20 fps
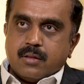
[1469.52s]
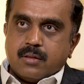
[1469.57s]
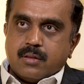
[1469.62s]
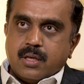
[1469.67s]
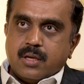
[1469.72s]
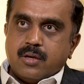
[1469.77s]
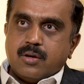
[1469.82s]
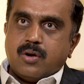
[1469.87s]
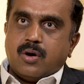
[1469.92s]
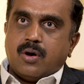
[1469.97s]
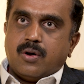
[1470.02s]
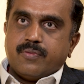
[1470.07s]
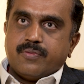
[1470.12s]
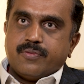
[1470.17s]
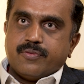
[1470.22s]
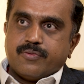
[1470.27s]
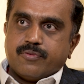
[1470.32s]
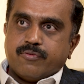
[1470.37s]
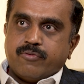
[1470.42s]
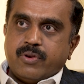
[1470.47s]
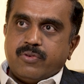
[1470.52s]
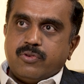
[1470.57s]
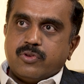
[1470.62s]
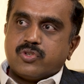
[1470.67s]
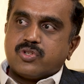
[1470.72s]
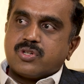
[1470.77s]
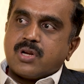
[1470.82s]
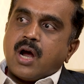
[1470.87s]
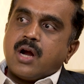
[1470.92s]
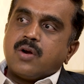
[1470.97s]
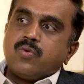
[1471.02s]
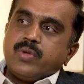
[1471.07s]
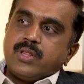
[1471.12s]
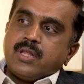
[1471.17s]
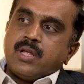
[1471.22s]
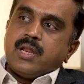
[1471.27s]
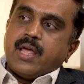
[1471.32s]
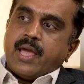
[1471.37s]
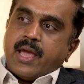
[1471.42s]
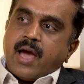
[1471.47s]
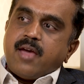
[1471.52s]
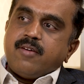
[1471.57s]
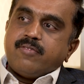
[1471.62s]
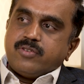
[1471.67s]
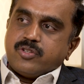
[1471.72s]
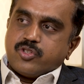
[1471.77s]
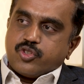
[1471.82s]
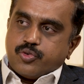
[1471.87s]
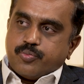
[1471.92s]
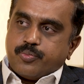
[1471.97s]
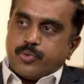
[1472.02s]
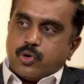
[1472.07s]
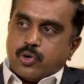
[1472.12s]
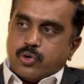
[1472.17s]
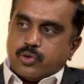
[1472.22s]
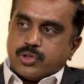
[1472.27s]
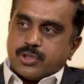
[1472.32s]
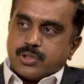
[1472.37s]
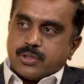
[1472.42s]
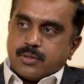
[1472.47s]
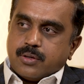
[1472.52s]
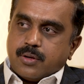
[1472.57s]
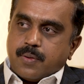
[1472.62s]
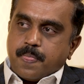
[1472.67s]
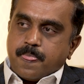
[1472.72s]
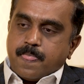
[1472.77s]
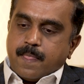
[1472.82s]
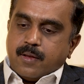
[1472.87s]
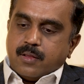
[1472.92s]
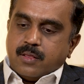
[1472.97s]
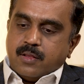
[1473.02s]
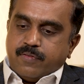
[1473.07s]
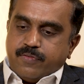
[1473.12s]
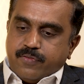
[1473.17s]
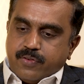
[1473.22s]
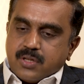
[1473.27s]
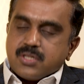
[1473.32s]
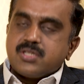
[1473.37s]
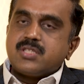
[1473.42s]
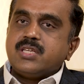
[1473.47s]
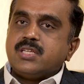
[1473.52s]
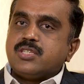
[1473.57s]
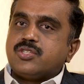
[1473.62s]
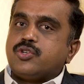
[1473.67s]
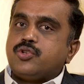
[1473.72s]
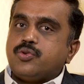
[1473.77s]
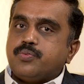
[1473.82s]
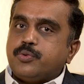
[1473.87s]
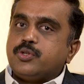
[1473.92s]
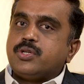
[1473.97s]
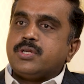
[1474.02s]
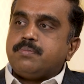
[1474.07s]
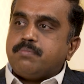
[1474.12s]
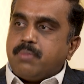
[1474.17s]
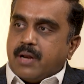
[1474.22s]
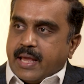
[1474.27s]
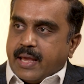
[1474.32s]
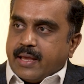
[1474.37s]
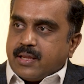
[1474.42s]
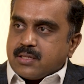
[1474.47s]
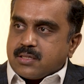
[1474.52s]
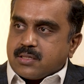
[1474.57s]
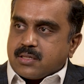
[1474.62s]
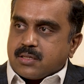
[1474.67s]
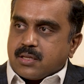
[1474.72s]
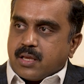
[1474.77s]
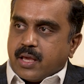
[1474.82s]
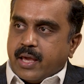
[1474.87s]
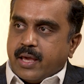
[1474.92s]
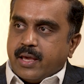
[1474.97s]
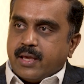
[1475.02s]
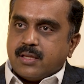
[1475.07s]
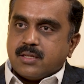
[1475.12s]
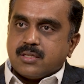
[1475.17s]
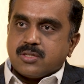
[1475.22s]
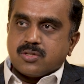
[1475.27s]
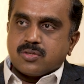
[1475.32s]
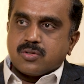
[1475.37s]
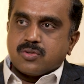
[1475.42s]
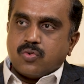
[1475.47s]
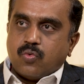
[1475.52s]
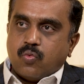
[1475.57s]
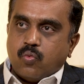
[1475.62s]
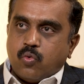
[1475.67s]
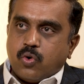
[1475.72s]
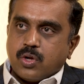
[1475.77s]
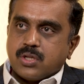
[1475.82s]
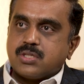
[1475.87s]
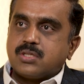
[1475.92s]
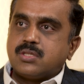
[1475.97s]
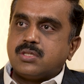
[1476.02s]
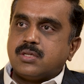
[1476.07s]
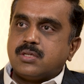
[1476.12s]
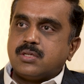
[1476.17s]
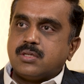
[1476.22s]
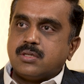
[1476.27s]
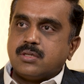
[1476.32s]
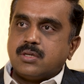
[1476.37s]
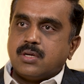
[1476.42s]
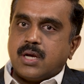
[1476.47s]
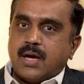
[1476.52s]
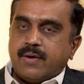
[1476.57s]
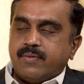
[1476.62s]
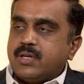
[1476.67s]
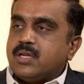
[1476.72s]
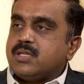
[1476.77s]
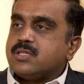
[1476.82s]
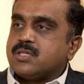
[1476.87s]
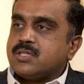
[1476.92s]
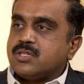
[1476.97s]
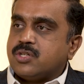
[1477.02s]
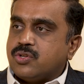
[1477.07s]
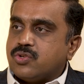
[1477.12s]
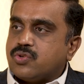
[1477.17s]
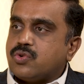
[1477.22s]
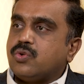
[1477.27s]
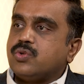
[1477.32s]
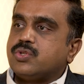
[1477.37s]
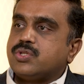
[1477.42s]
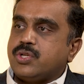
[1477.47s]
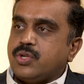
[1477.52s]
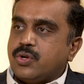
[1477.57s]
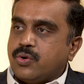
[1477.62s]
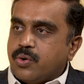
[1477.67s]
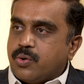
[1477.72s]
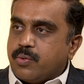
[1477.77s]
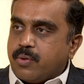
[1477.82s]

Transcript: Think of when you start with an AI first approach, the first things that you put in place is what's the governance and controls that you're going